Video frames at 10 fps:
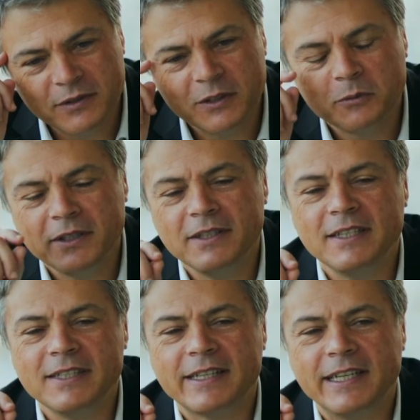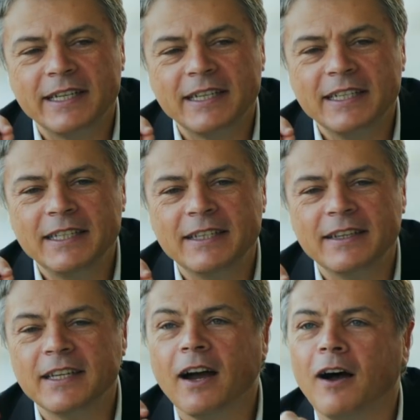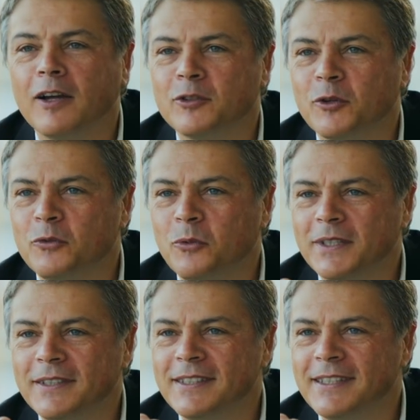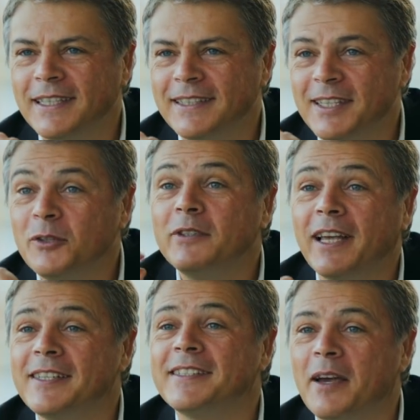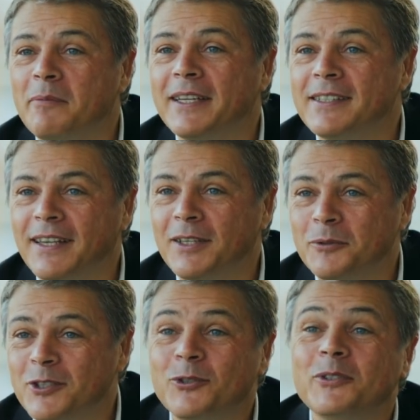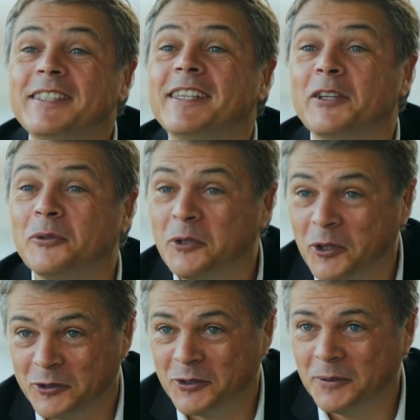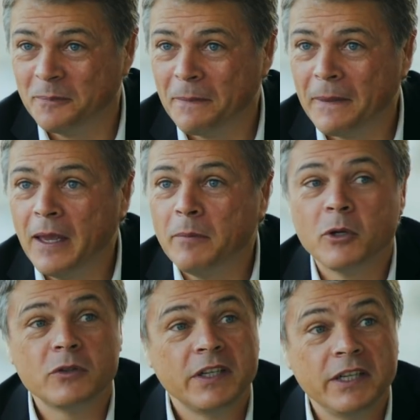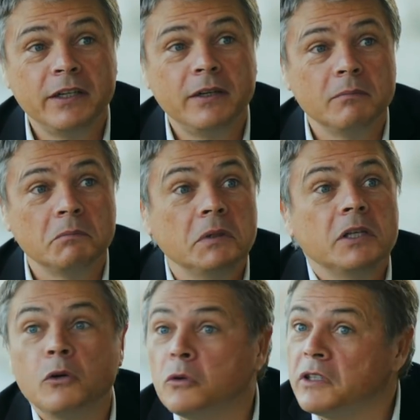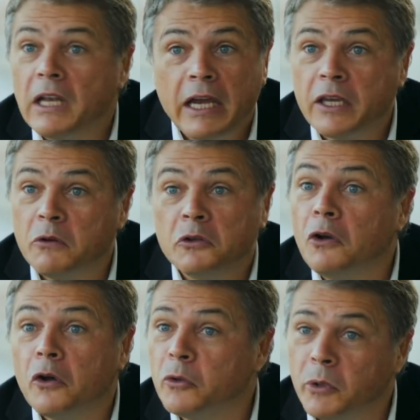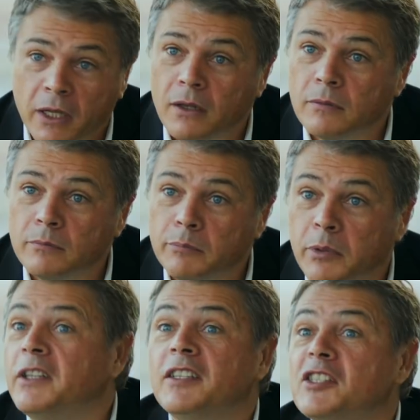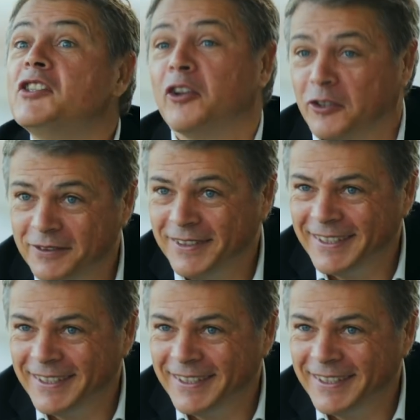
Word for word: this one is clearly in the heart of what is, let's say, the Dacia mindset, which is the design to cost. Mm -hmm. Because here, it looks like an alloy wheel, mm -hmm. but it is not.